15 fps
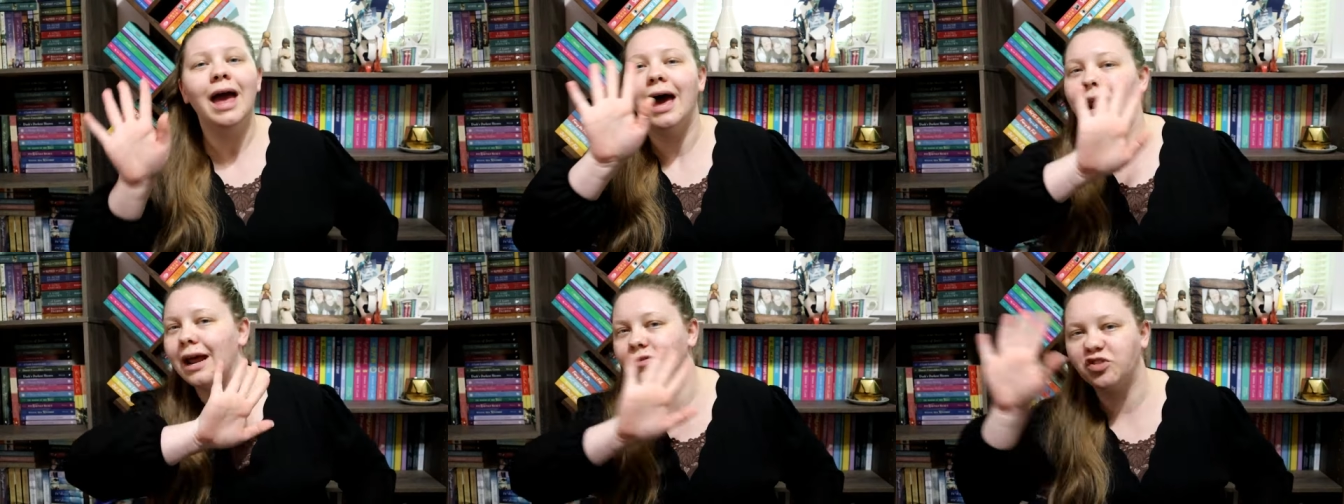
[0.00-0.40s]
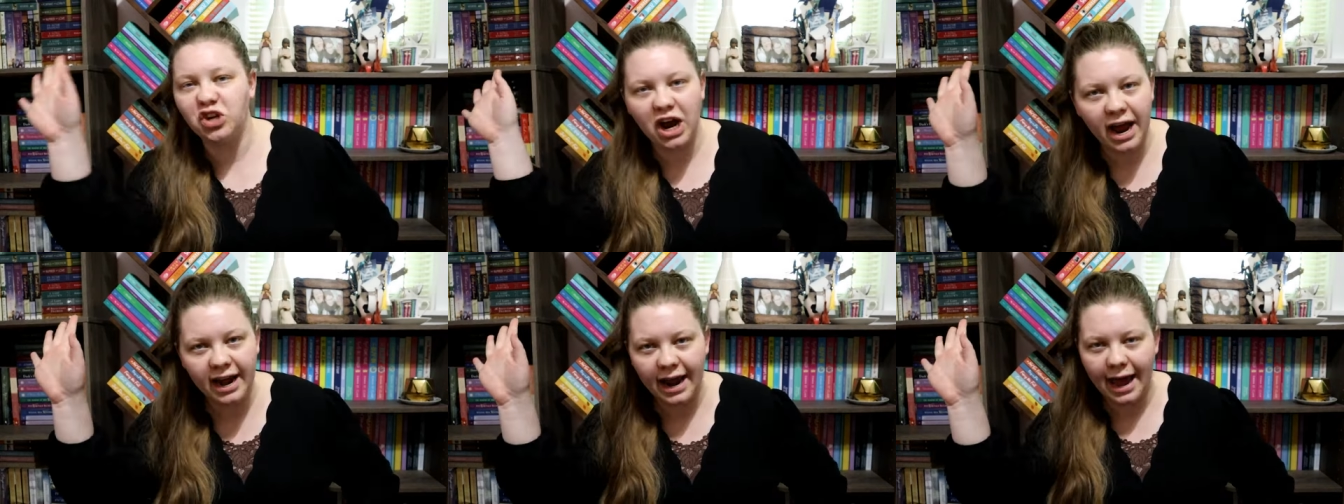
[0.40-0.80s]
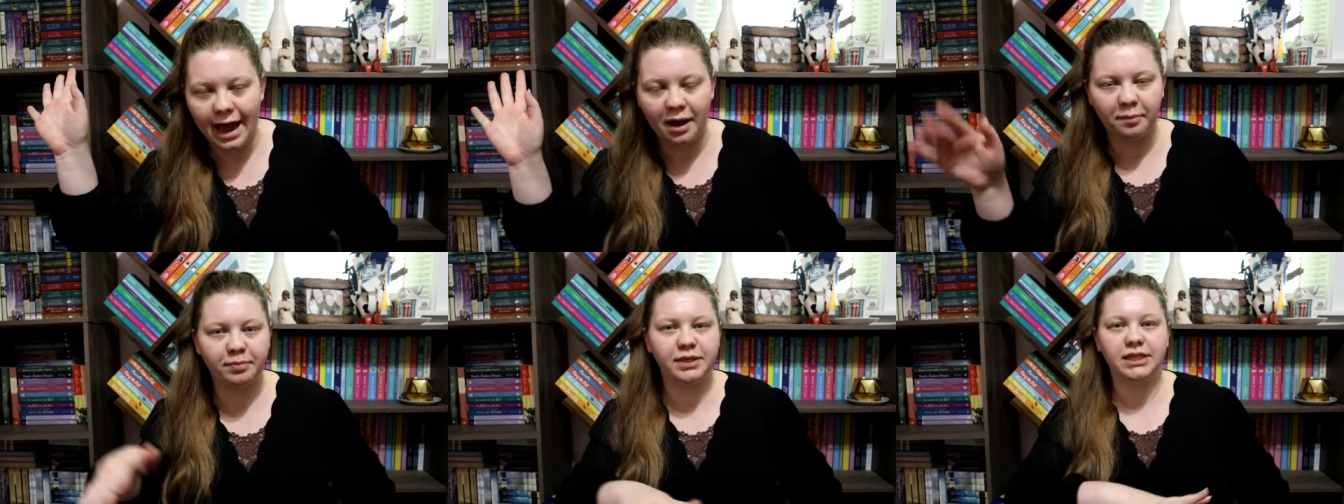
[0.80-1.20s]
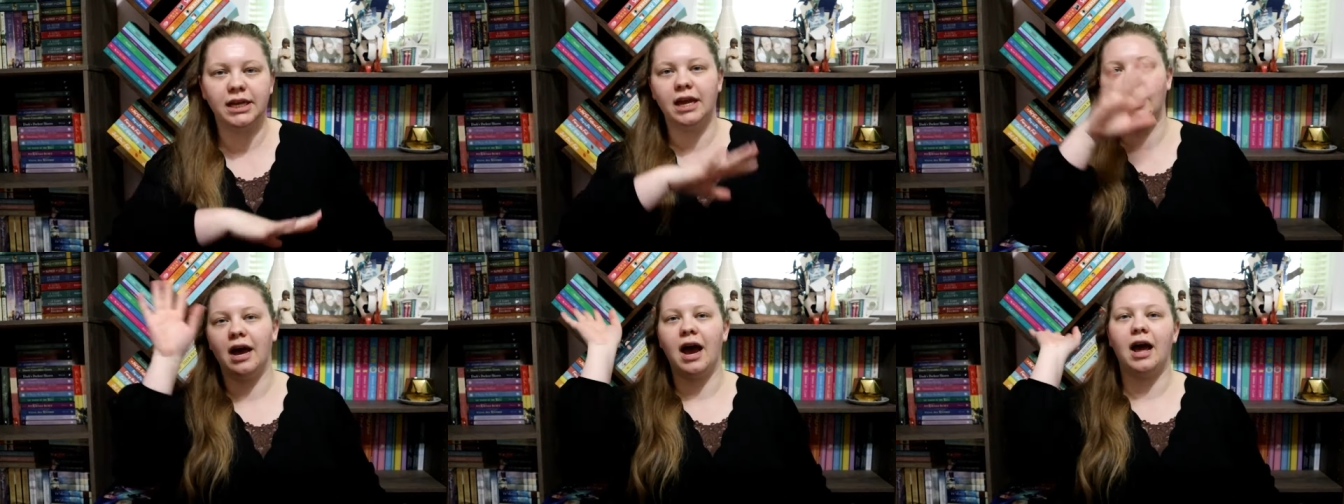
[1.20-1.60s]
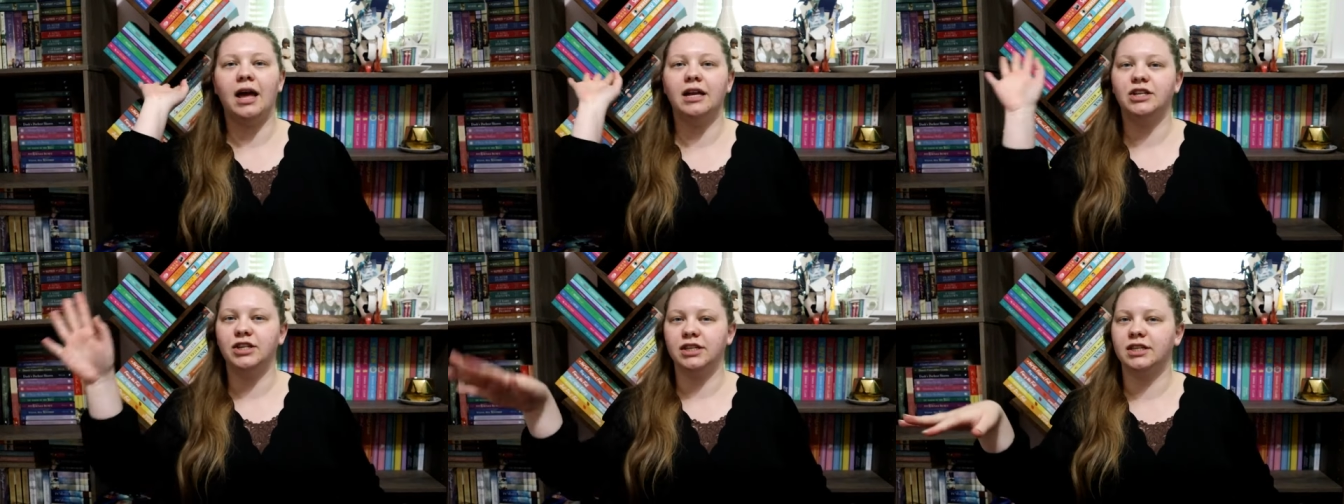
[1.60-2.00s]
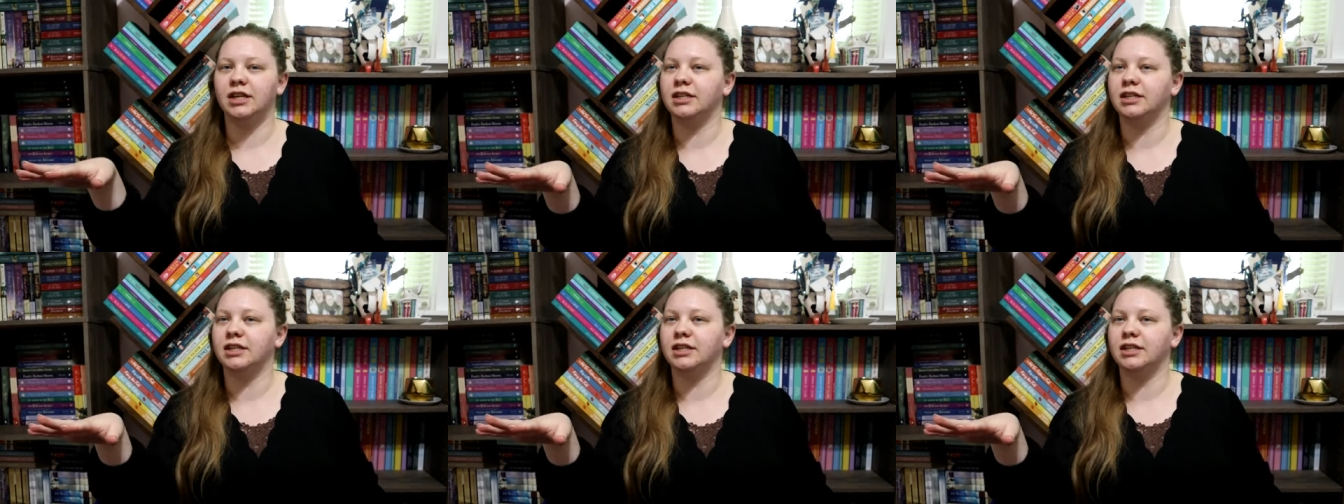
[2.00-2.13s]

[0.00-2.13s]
And I've tried apps and it just